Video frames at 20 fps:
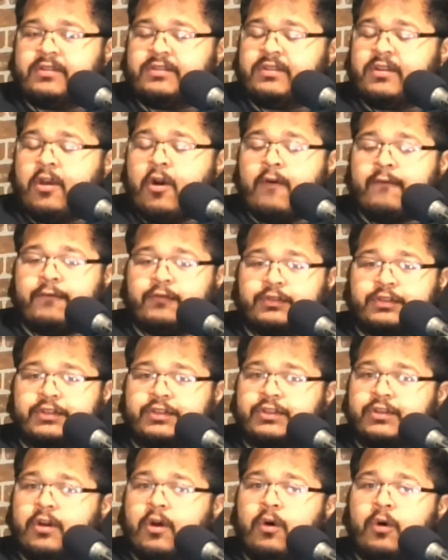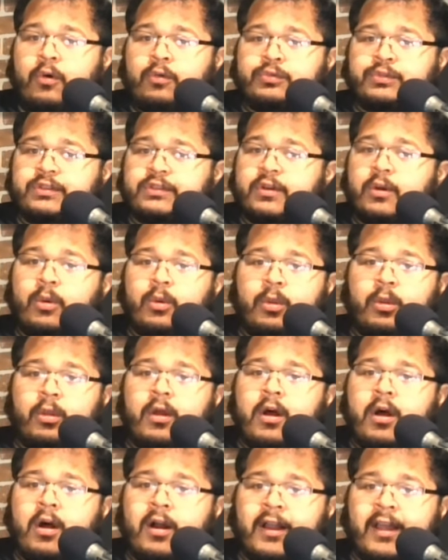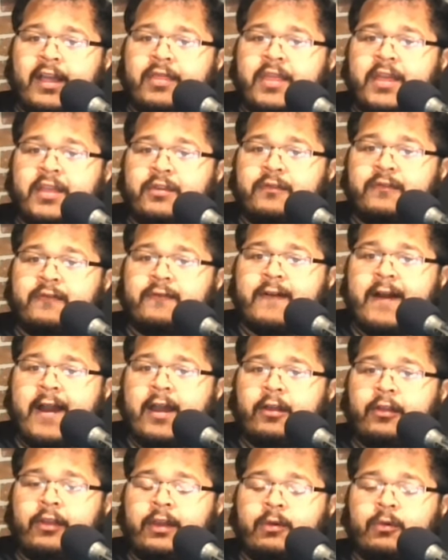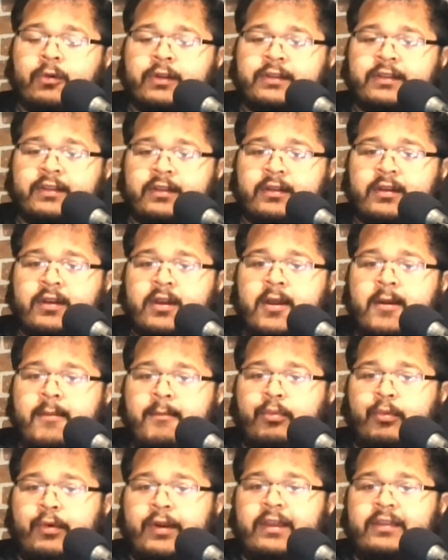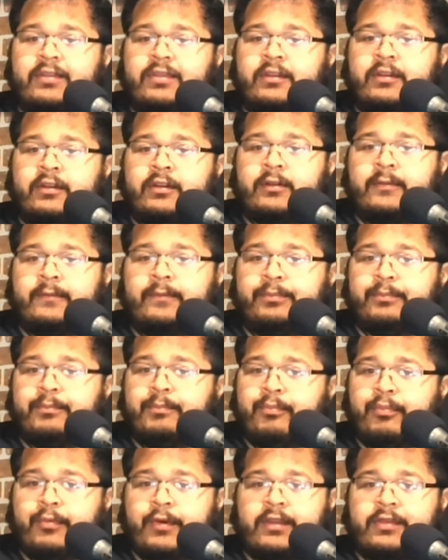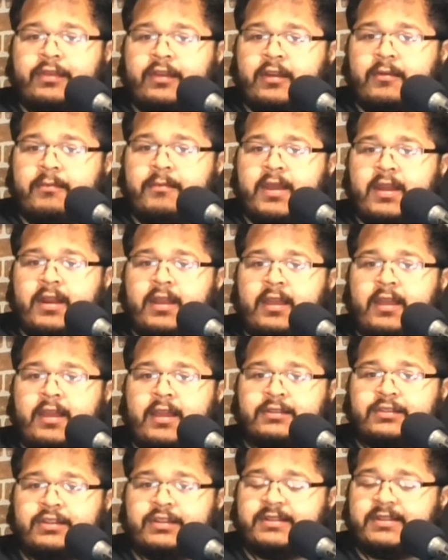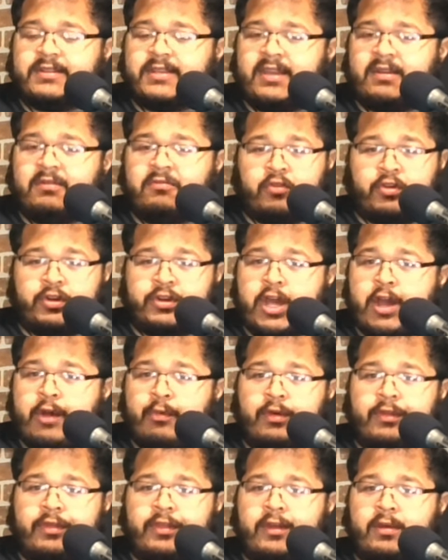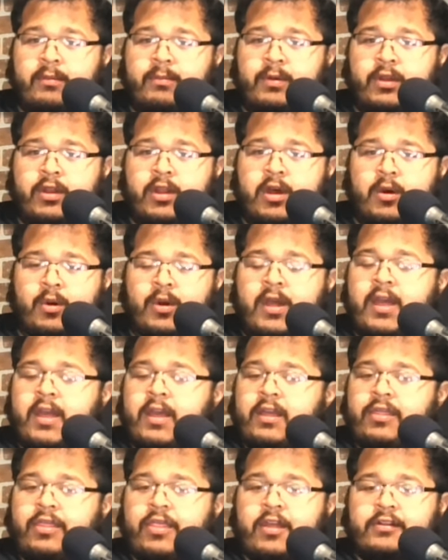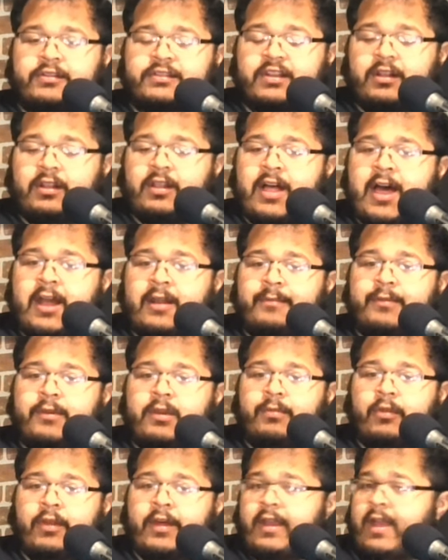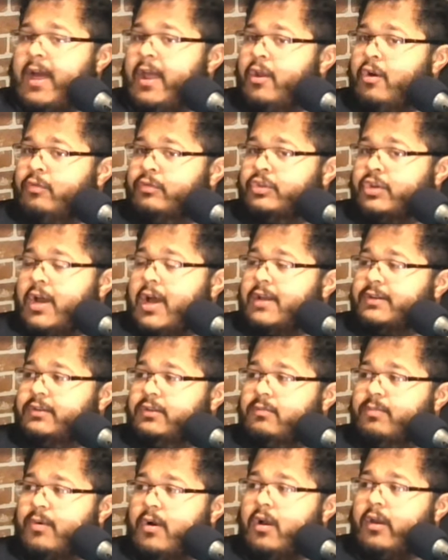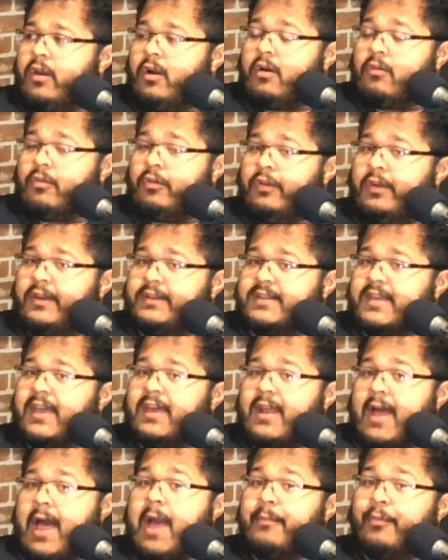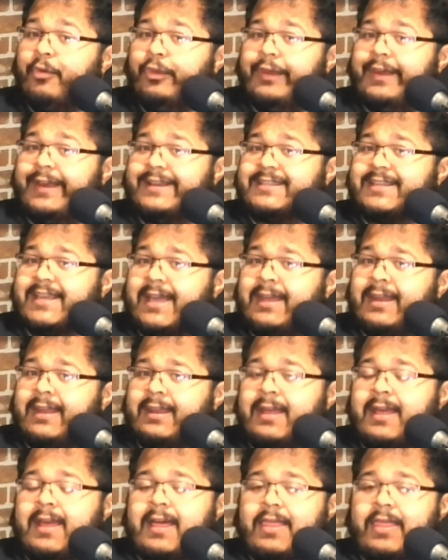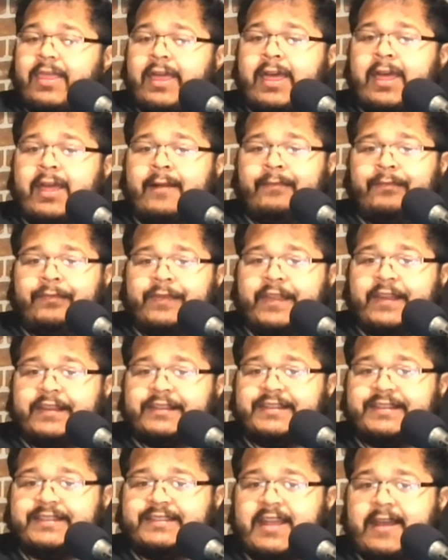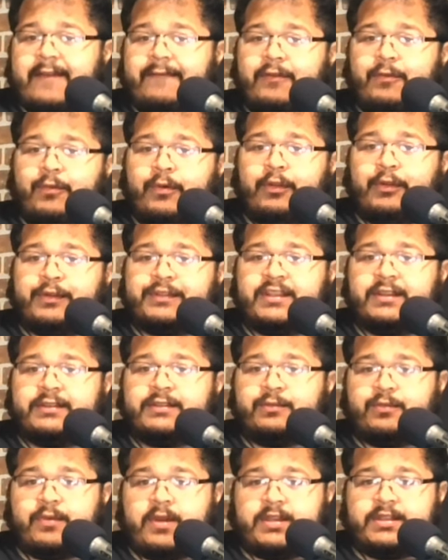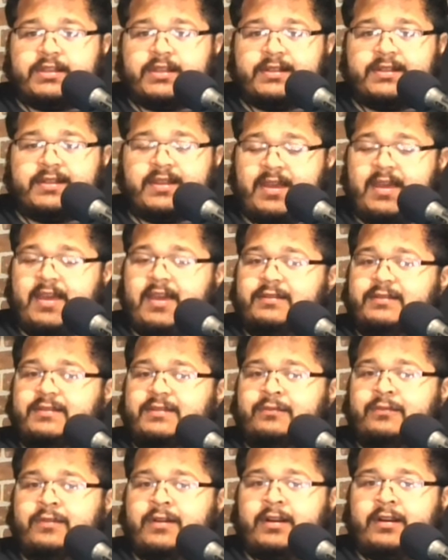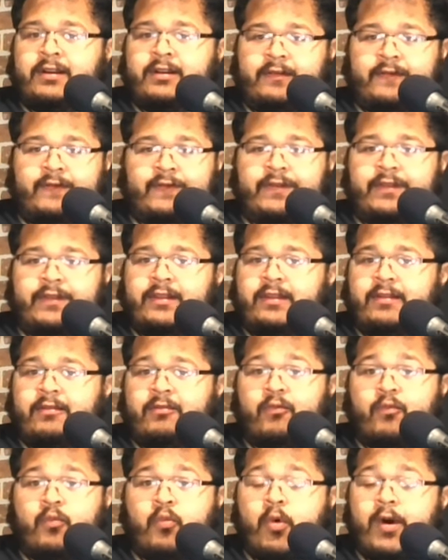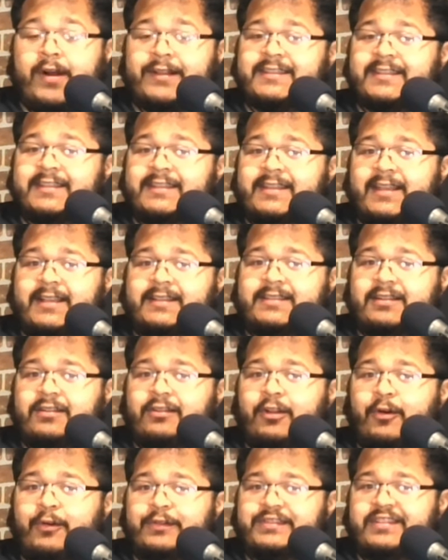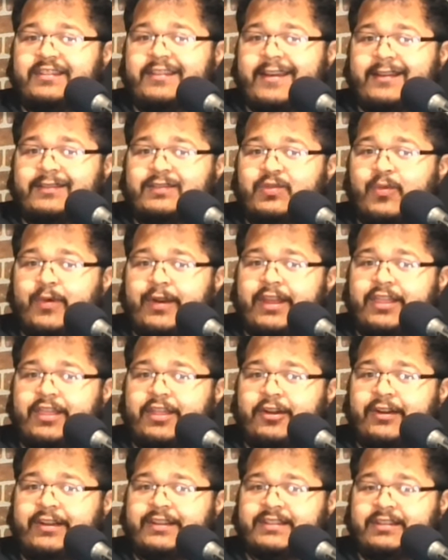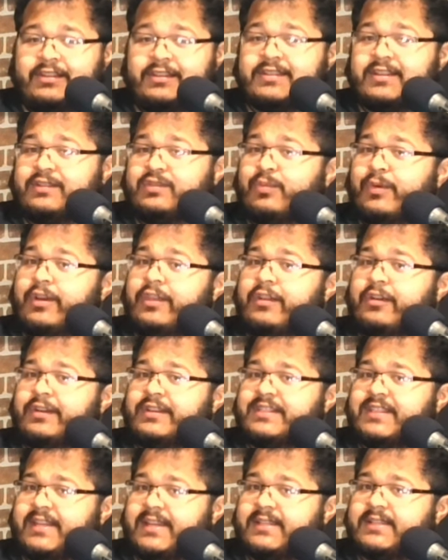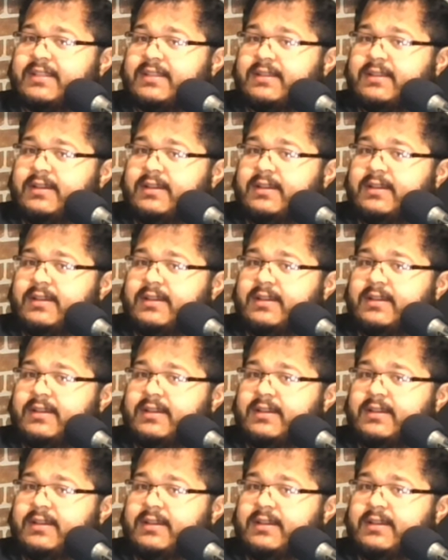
go for so long, and then you finally were to break the committee and just say we're done with it. But no, there's a lot of people, like I know Josh, you probably are really excited. I'm really excited. Then this is definitely one of those situations to where once it gets close to like 2030, you said 2036.